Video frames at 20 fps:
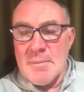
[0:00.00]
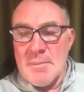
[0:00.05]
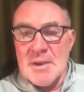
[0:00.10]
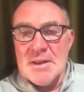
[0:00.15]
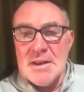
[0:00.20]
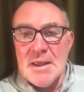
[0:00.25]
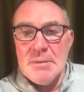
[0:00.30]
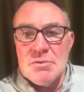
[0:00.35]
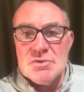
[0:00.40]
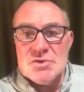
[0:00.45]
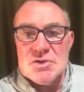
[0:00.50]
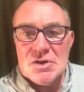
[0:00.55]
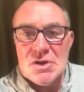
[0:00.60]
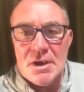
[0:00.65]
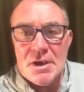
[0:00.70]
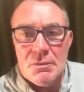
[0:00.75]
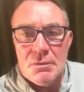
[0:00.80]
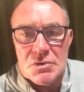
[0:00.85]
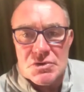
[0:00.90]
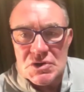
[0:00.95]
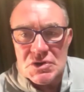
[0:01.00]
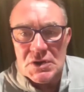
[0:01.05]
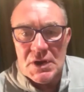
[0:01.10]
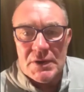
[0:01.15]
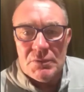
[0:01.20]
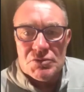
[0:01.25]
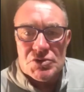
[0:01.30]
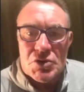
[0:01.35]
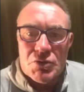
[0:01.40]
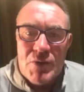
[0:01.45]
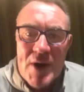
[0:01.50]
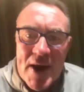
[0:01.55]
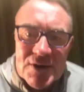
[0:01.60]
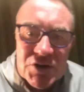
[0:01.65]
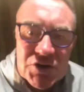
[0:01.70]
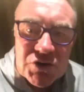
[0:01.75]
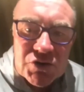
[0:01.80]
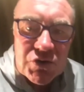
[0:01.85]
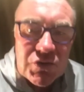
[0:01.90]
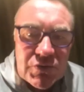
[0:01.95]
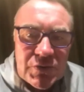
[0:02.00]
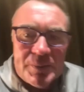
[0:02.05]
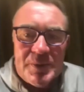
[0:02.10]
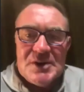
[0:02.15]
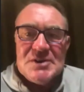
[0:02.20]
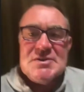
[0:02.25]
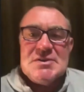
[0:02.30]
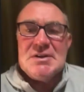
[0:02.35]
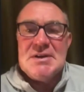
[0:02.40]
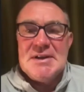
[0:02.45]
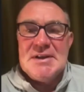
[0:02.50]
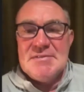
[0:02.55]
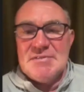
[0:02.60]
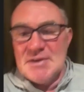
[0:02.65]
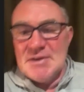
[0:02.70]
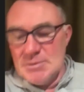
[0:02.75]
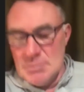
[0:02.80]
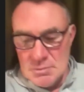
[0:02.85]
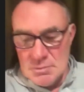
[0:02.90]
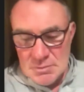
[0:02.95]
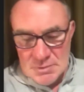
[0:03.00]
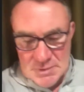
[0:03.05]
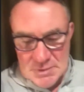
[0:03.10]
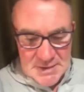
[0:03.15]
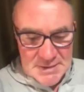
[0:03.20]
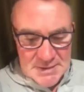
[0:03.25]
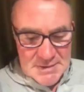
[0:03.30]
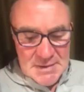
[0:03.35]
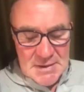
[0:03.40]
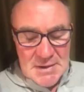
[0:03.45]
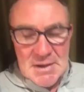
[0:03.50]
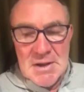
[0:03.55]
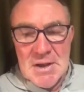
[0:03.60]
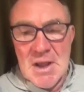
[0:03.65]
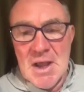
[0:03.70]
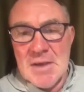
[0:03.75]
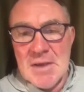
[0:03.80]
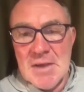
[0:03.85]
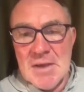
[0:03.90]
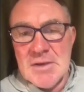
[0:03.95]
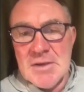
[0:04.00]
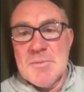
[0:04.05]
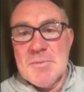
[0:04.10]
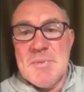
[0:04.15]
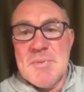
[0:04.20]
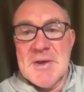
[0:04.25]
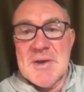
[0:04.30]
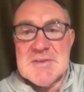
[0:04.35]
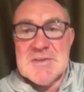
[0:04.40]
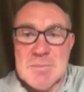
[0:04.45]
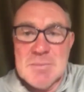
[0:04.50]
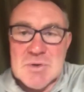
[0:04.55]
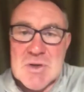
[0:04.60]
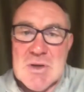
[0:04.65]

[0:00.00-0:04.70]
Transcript: mean, it was a wrench for me to leave Luton, and, you know, I picked up a